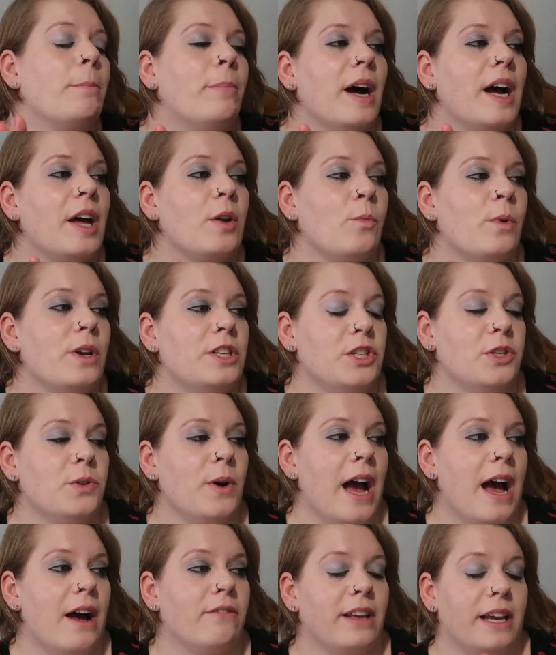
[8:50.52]
But we do
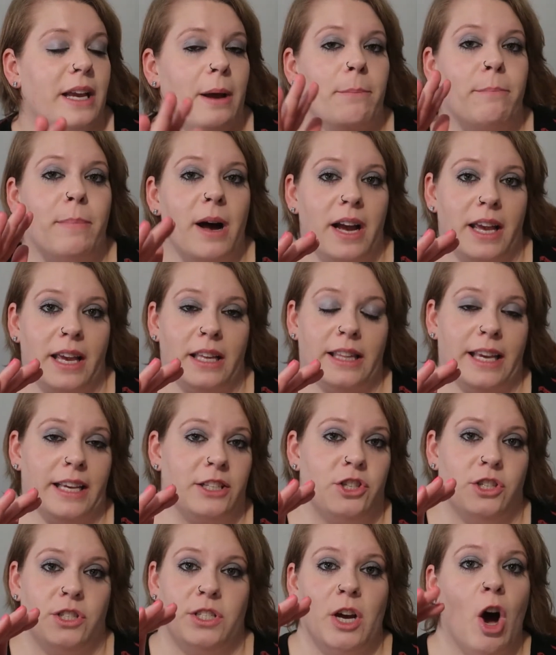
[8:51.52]
have like a bucket,
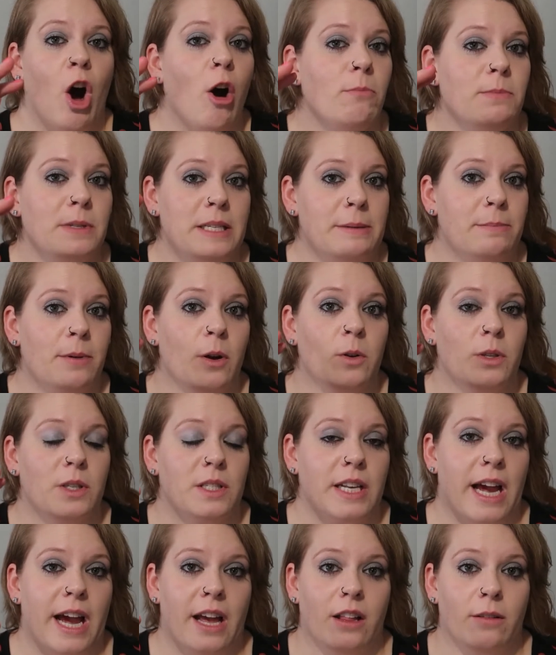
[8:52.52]
like just a Home Depot
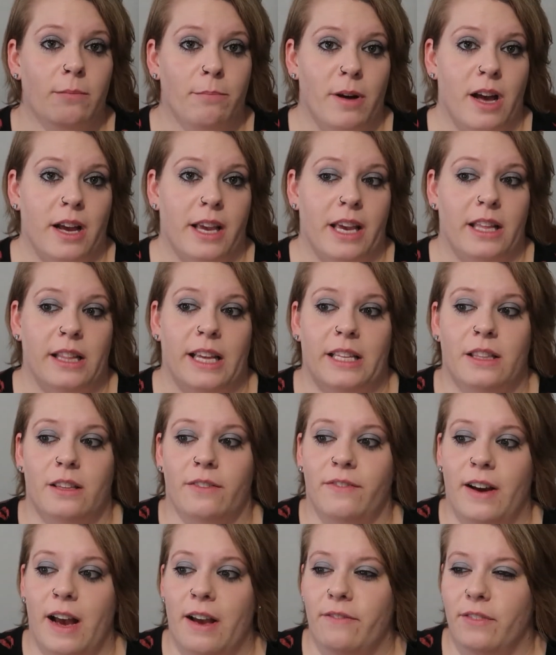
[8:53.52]
style bucket, like the
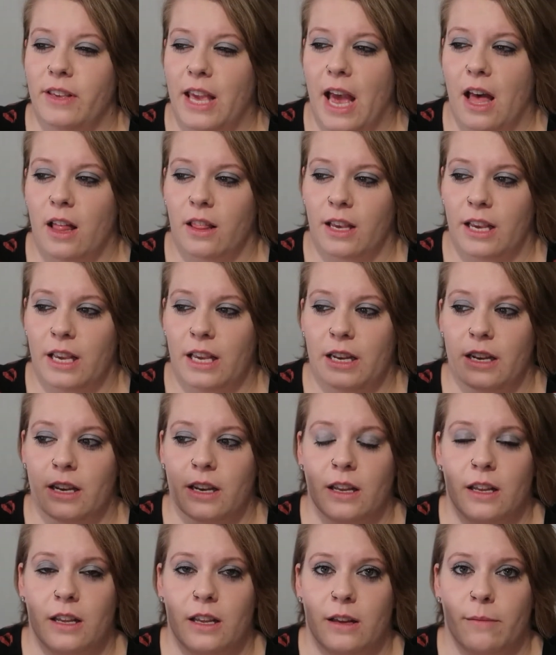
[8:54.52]

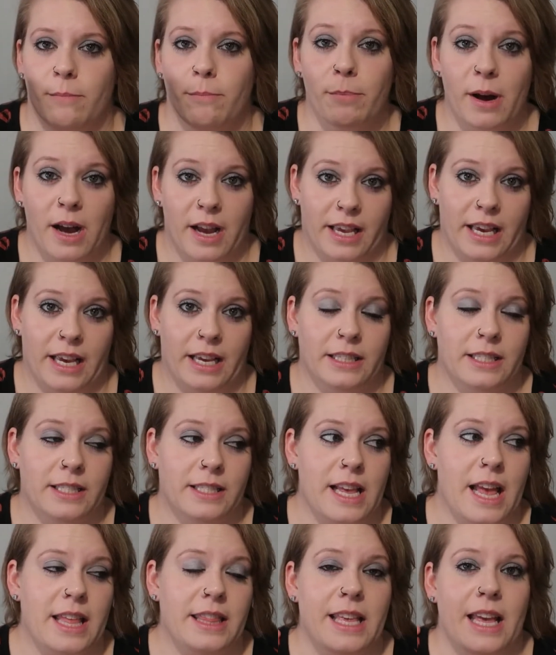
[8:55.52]
5-gallon
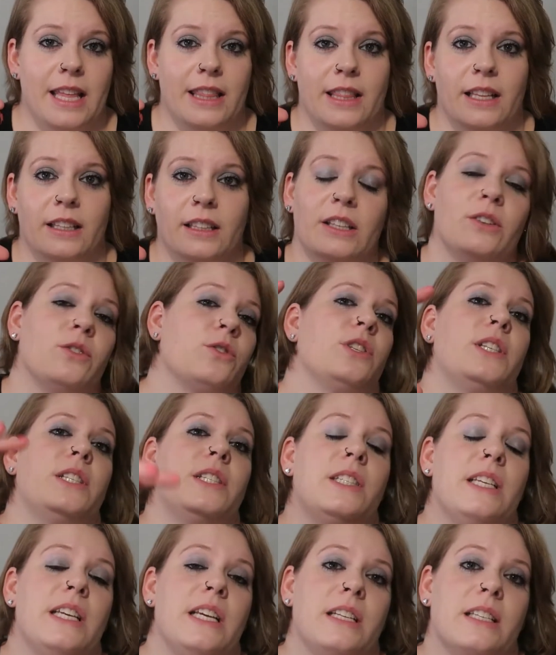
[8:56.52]
buckets, and then the little
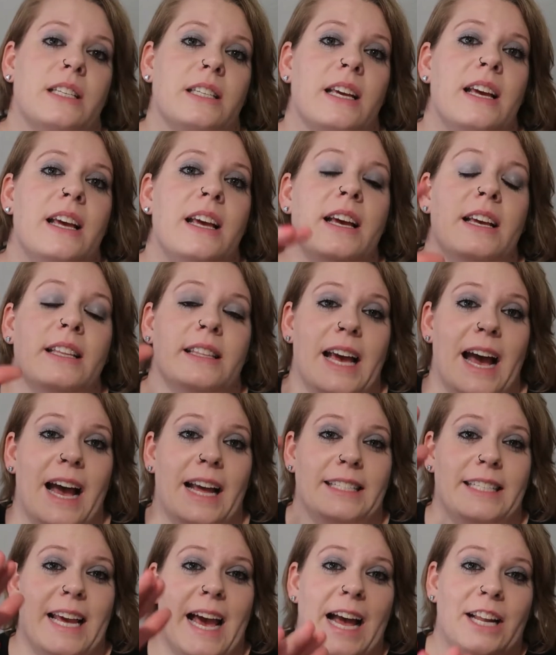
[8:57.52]
seat
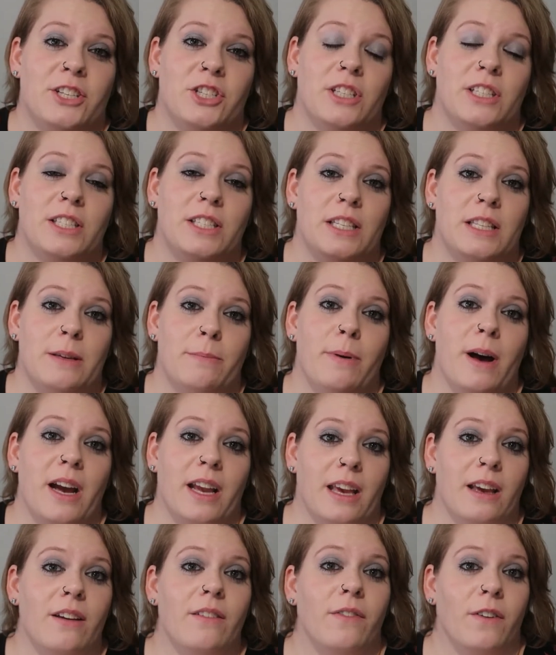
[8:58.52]
that attaches to the
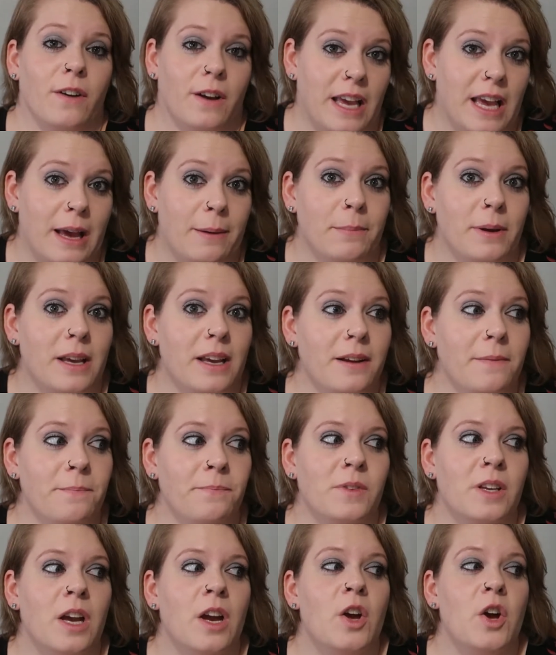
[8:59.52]
bucket for
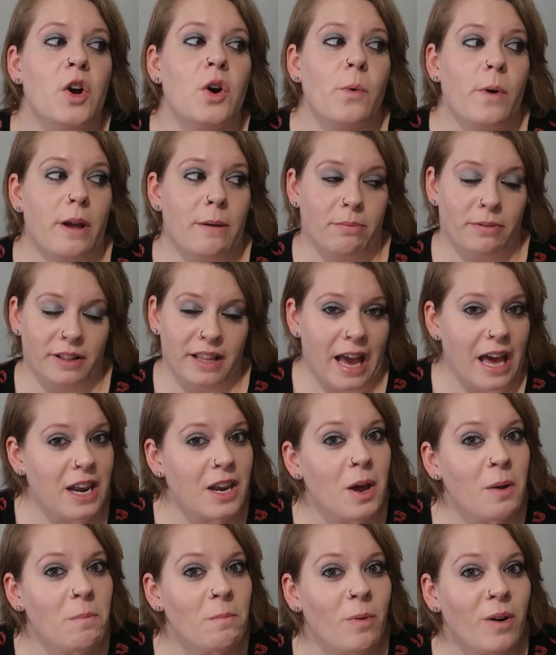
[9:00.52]
camping. We plan
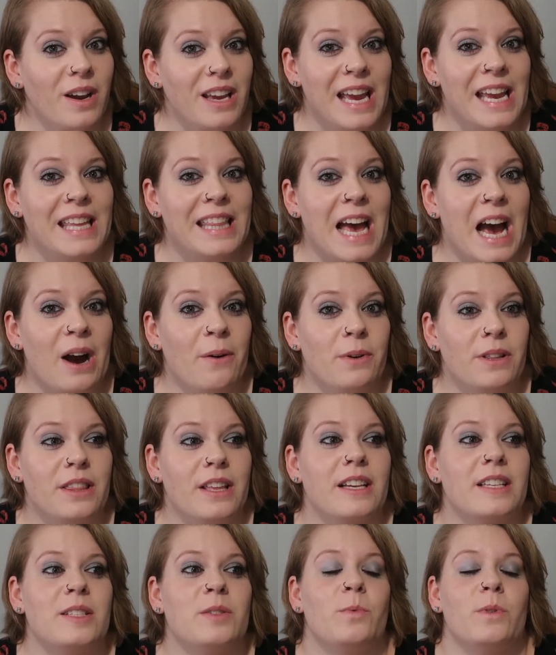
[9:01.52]
on bringing that with
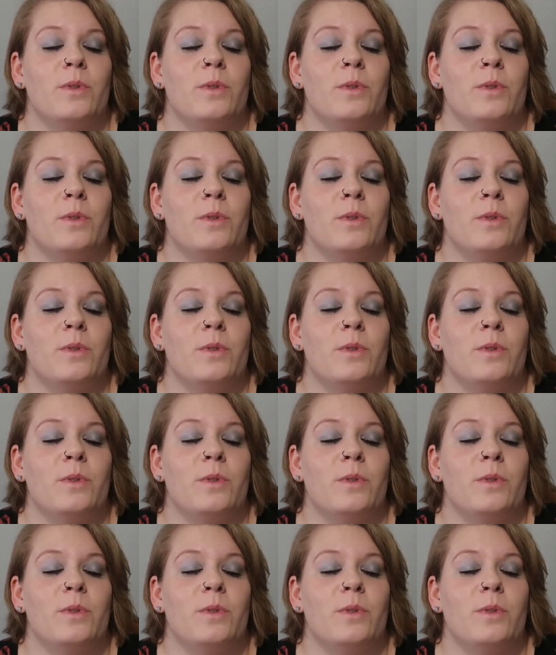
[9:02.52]
us